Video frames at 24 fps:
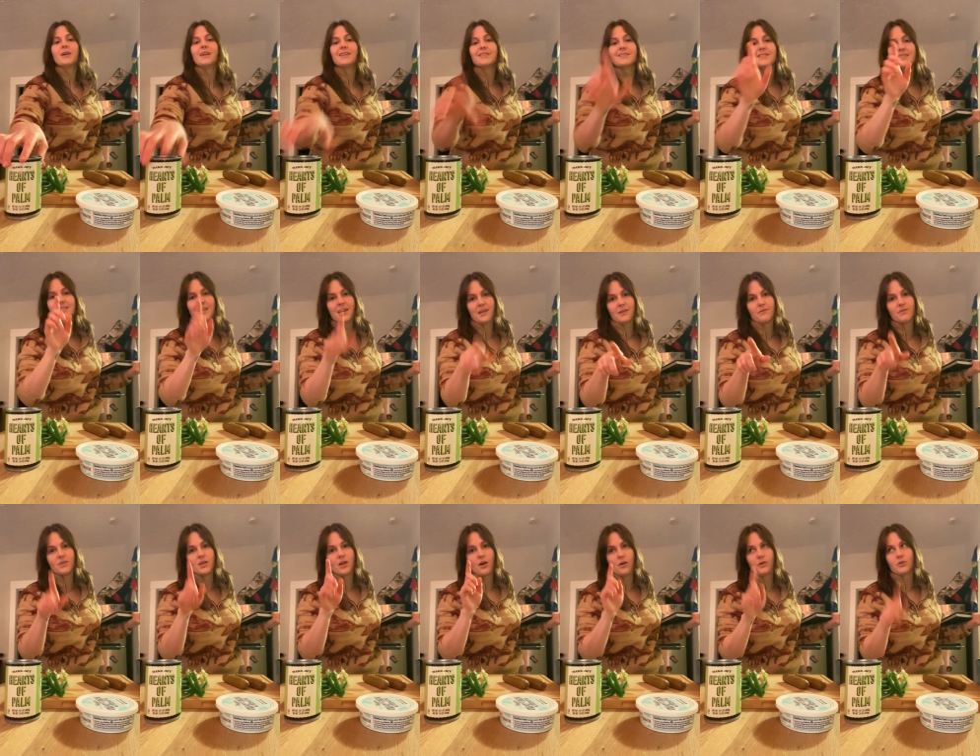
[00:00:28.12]
instead of
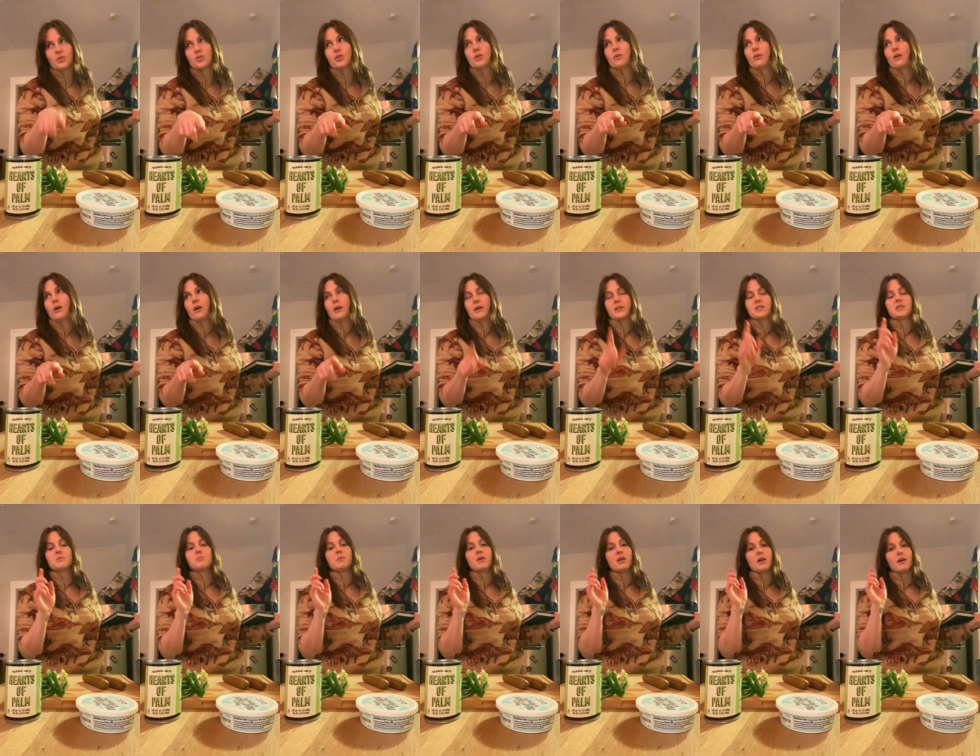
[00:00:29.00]
the artichoke hearts
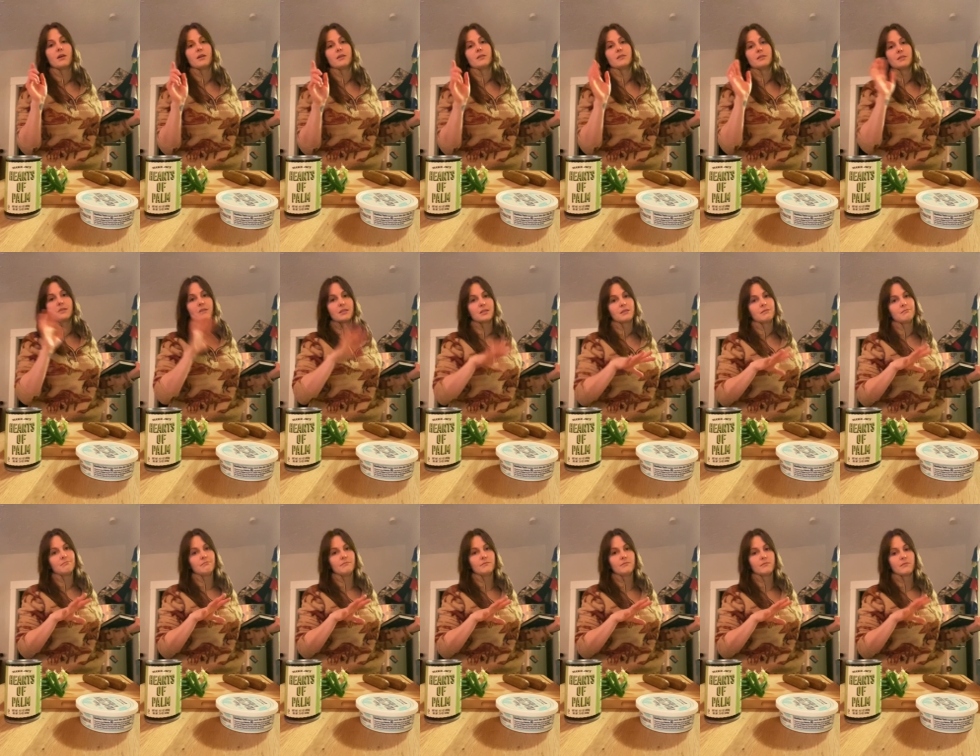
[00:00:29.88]
because
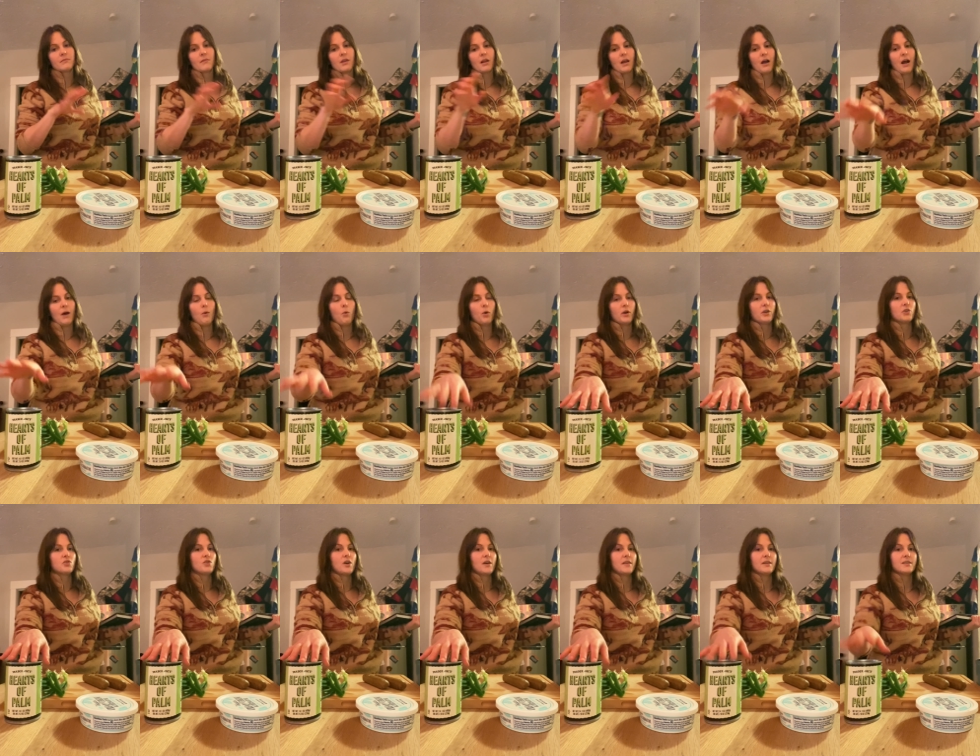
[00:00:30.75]
I want to
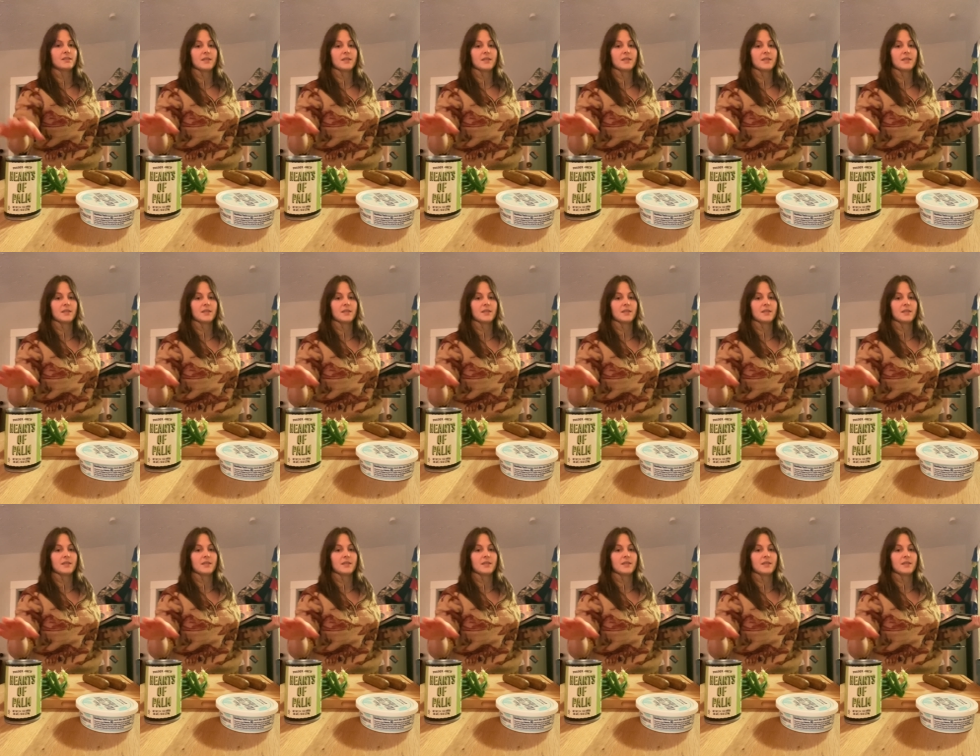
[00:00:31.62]
try these